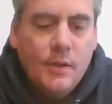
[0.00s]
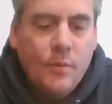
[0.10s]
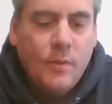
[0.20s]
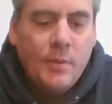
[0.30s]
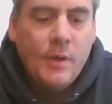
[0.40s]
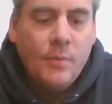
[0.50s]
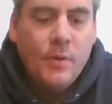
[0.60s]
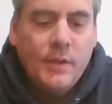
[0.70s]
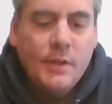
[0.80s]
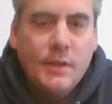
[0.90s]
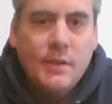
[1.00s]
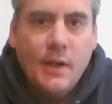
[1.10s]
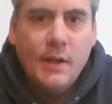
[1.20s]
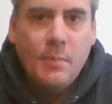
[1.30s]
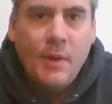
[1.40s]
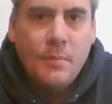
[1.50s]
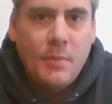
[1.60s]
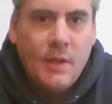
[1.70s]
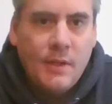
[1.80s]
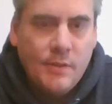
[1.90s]
one by one. You can talk about the
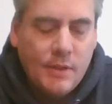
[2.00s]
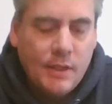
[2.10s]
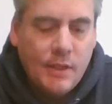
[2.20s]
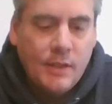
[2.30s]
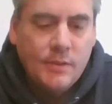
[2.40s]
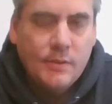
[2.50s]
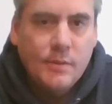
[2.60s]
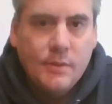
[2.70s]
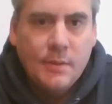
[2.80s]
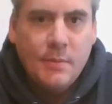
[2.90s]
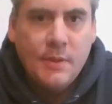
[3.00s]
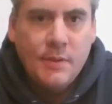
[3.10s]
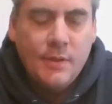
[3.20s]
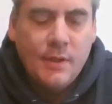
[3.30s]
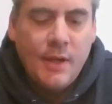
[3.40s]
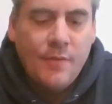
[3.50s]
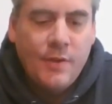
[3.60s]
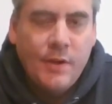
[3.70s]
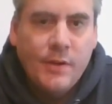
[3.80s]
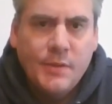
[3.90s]
meanings of the kings, which I'm going to do in another
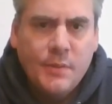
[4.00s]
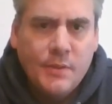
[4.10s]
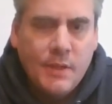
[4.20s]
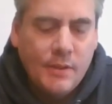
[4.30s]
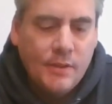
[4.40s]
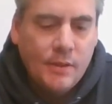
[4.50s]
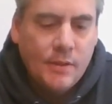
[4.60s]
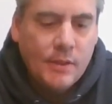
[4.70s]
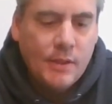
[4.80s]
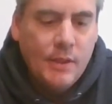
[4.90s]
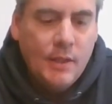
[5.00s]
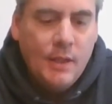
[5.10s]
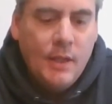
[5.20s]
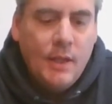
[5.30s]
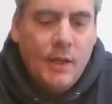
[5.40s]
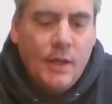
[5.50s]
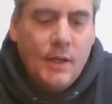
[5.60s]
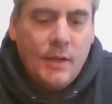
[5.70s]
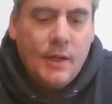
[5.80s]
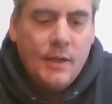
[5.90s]
video because it would take too
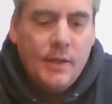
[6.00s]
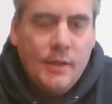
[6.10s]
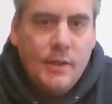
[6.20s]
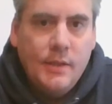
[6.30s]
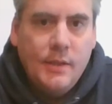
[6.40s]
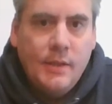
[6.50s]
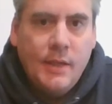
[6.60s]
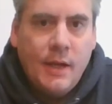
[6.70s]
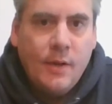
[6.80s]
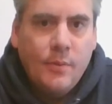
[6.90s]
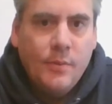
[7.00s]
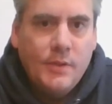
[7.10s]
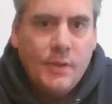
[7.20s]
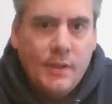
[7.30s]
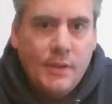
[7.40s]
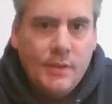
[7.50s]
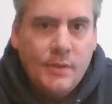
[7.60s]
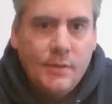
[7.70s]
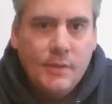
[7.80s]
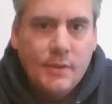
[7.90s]
long. Now what you're going to
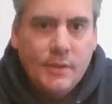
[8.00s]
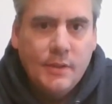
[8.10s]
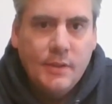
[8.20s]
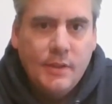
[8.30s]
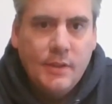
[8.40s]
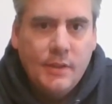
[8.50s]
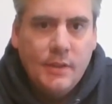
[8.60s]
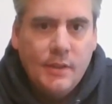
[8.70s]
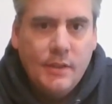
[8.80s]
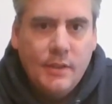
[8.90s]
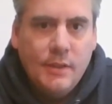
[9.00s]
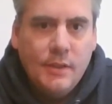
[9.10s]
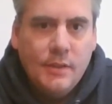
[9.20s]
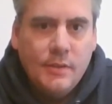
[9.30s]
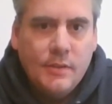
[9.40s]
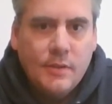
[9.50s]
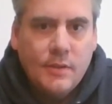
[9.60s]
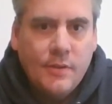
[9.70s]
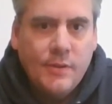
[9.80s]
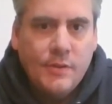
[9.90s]
do is
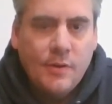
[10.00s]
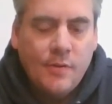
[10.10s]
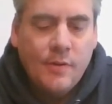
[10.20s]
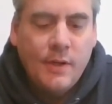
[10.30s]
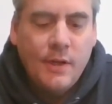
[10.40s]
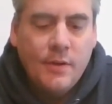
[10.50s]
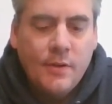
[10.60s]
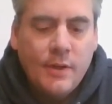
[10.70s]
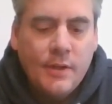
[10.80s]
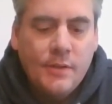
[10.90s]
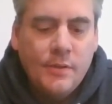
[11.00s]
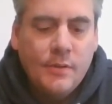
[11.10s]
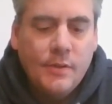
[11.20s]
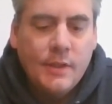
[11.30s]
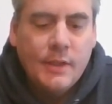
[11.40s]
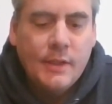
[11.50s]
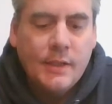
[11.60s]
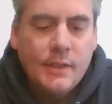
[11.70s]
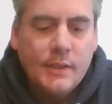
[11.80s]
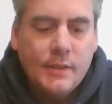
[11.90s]
turn this over, and you're going to do
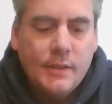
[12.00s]
a